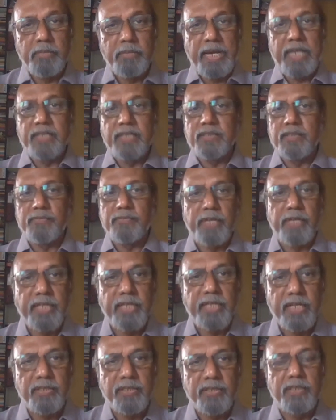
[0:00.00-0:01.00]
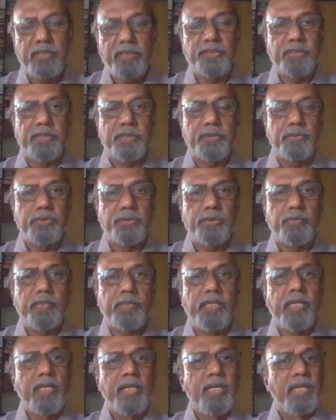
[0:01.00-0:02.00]
Banks and financial institutions
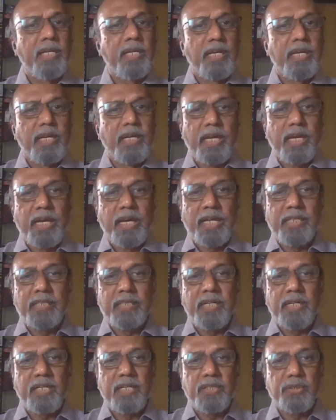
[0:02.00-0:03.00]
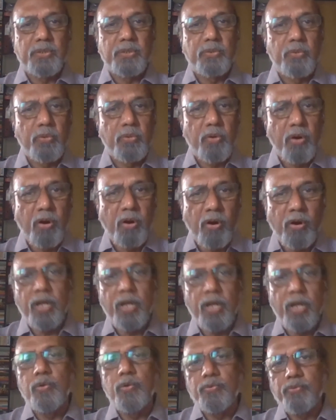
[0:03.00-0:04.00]
were encouraged to go
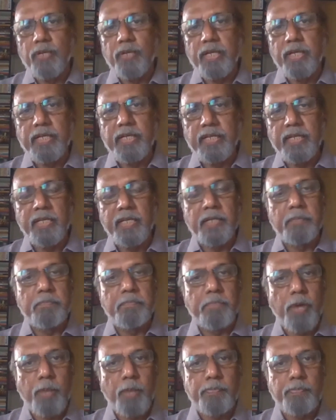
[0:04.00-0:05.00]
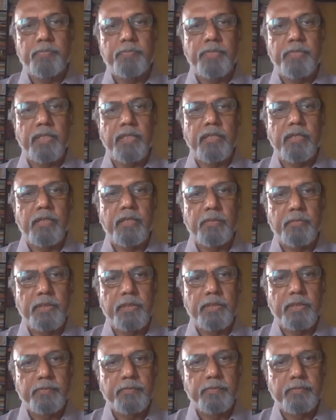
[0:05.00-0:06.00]
all out for lending and prop up the
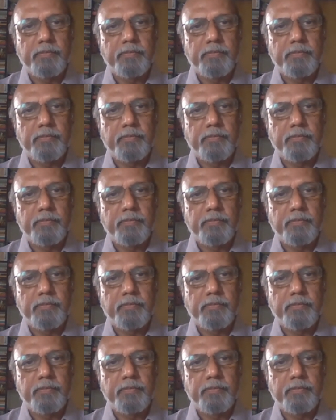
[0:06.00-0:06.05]
economy.